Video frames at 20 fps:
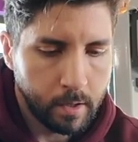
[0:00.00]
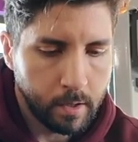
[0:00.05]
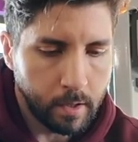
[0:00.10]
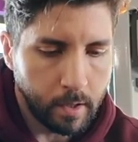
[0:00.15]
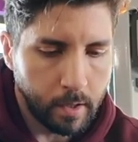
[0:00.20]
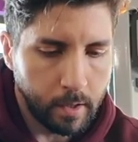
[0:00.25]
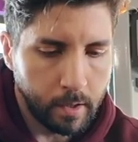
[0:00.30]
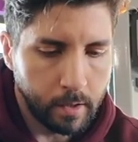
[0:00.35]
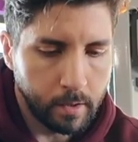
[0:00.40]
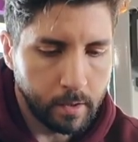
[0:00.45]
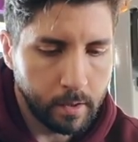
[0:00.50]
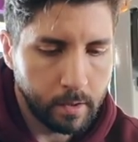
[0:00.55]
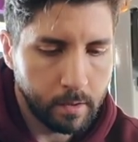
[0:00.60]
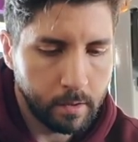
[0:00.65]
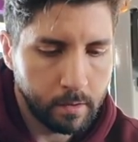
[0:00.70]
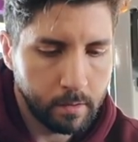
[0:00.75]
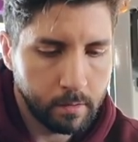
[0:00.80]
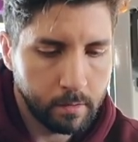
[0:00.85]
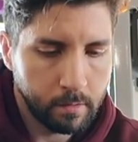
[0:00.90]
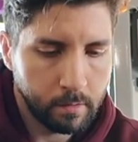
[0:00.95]
And
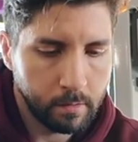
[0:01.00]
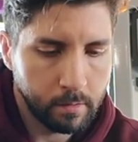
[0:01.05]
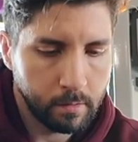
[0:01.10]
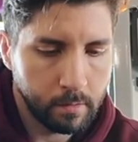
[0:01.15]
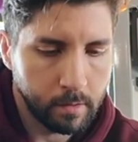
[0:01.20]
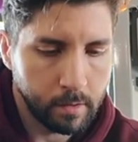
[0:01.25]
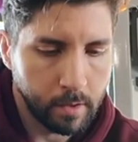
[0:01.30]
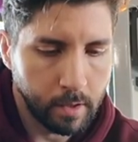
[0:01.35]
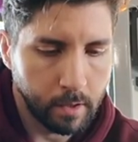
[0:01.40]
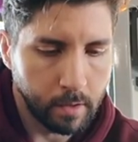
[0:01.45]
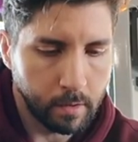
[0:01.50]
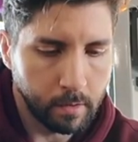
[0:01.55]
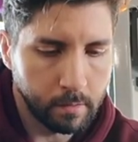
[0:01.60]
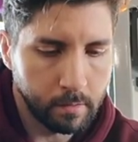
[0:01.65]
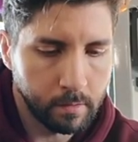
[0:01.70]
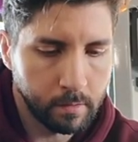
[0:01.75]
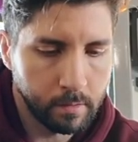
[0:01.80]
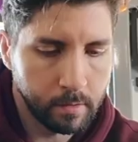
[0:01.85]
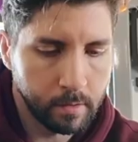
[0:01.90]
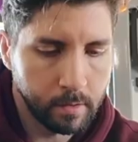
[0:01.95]

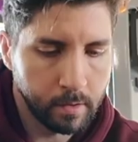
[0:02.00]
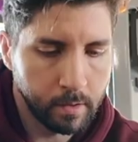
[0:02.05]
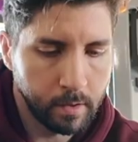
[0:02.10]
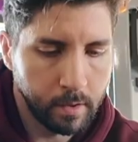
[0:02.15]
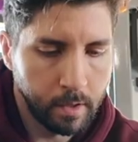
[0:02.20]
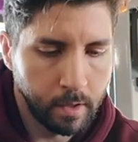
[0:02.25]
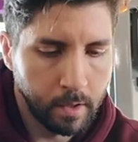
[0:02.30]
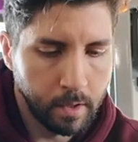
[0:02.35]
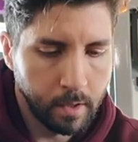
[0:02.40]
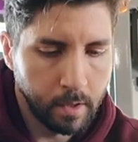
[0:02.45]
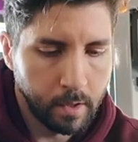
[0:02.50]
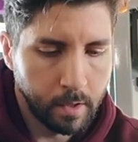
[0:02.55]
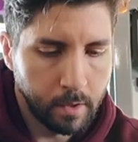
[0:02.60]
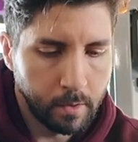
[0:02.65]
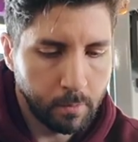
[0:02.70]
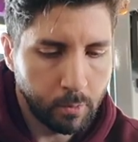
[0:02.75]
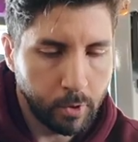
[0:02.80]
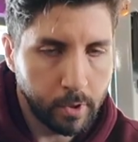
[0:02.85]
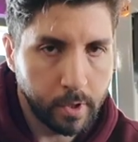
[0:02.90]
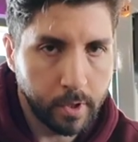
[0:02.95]

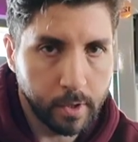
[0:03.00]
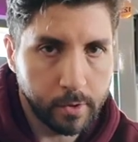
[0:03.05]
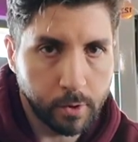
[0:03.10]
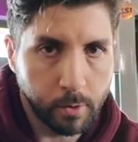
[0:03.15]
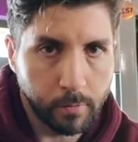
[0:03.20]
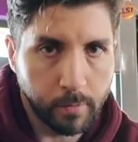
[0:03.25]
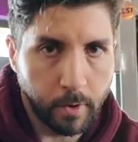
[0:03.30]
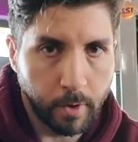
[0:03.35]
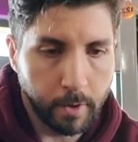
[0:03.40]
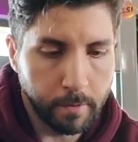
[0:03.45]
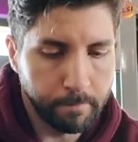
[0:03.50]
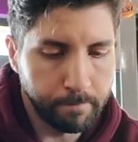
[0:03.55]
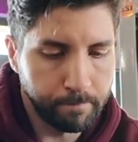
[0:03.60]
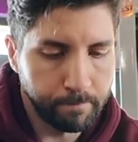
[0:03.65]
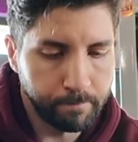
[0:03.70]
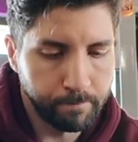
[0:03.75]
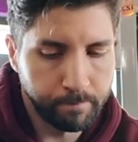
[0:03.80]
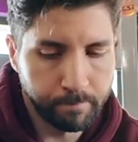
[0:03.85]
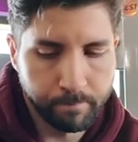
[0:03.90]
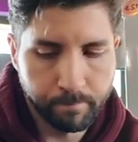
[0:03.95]
yeah, pretty good so far.
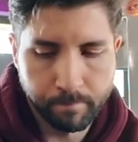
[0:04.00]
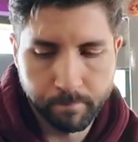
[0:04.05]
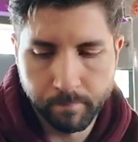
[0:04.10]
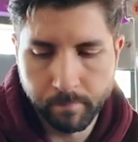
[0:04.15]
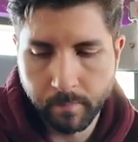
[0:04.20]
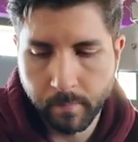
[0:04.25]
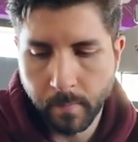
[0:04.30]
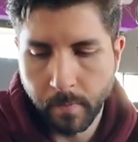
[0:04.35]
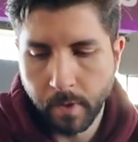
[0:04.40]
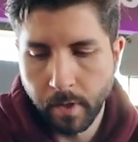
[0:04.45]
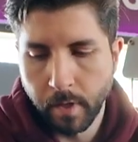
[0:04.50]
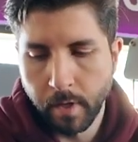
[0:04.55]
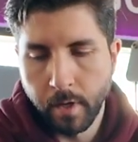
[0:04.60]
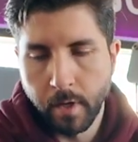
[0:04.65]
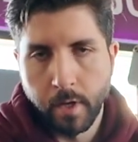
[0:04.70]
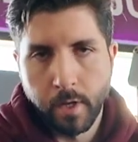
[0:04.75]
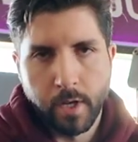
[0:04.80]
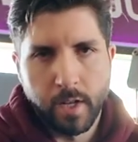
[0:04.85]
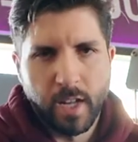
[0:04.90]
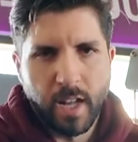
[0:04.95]

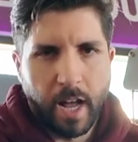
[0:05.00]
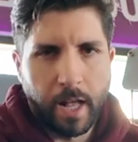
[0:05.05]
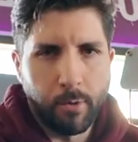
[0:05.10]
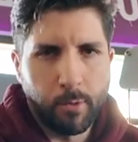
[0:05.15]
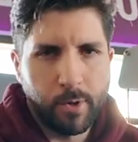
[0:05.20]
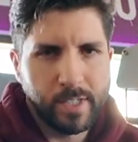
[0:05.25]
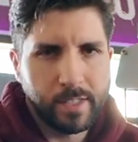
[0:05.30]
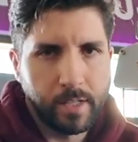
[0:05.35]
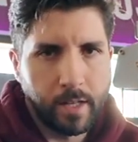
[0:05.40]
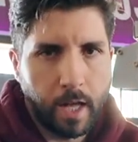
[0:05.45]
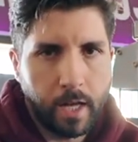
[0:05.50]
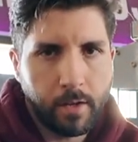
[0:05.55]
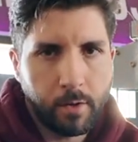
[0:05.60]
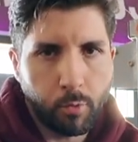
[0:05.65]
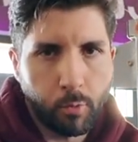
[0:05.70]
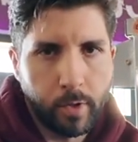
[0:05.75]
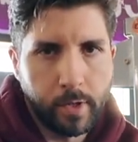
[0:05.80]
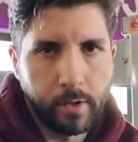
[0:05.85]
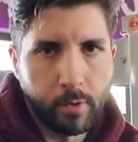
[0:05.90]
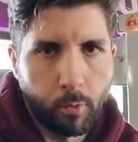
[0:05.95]
I always like
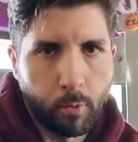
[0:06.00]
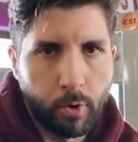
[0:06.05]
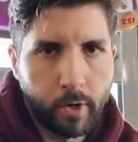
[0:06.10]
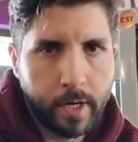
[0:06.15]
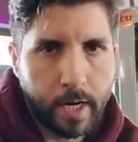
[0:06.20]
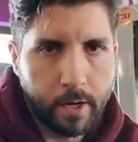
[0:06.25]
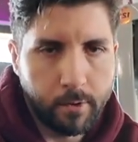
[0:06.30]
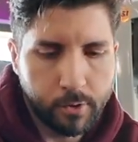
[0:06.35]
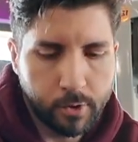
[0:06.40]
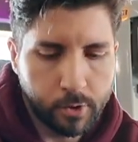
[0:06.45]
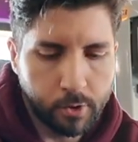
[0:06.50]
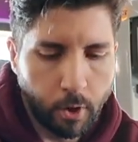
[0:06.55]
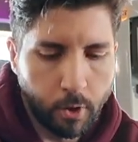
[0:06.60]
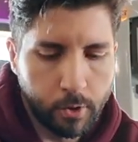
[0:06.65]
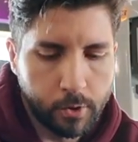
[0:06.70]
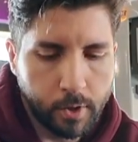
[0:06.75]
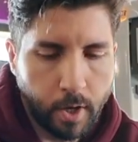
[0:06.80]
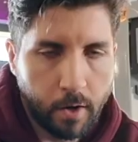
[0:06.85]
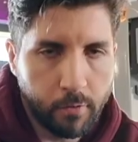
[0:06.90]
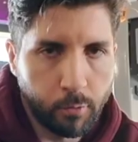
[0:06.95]
when the workout
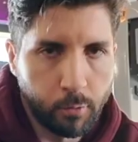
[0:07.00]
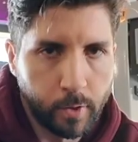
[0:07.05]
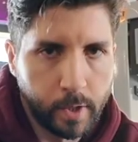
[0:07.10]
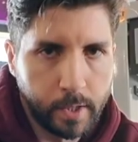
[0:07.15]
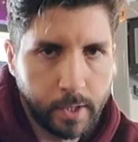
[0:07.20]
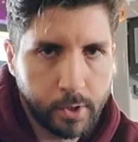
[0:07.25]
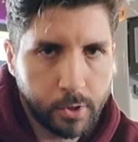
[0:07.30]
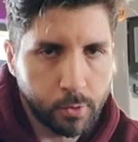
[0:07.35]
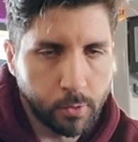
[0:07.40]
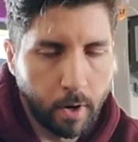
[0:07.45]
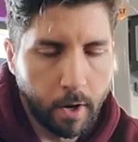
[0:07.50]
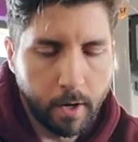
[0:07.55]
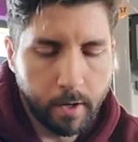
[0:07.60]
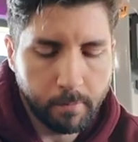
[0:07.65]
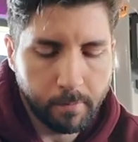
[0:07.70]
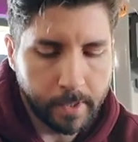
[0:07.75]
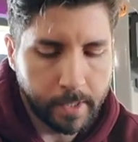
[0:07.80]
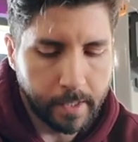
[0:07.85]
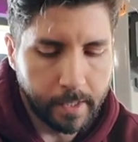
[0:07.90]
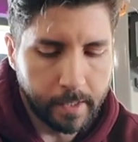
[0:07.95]
starts off really
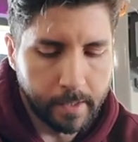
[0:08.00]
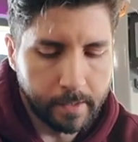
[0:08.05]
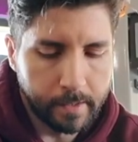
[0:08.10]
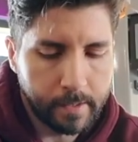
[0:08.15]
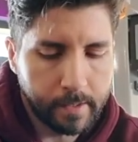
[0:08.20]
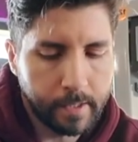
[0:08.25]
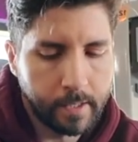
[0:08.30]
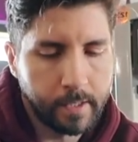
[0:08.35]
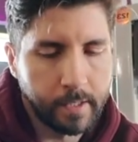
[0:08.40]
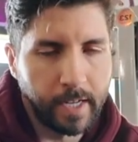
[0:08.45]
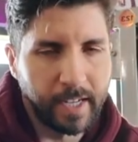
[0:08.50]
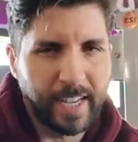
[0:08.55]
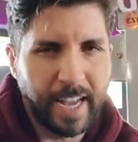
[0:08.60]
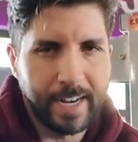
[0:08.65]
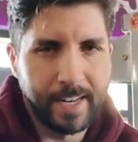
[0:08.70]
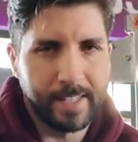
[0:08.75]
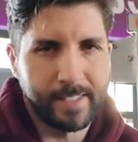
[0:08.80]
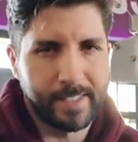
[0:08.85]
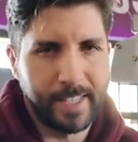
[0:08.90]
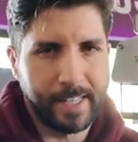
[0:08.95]
strong, because it
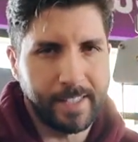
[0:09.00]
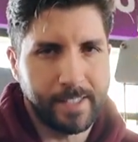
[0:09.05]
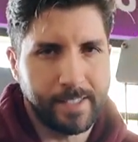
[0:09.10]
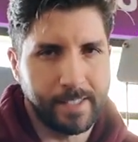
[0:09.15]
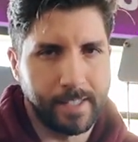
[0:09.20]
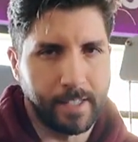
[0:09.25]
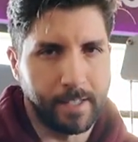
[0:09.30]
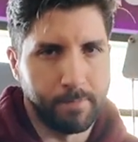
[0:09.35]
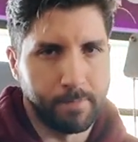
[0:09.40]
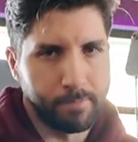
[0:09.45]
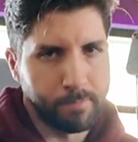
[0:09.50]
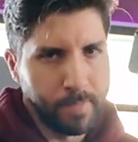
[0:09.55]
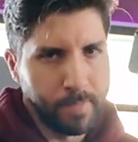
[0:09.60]
kind of sets the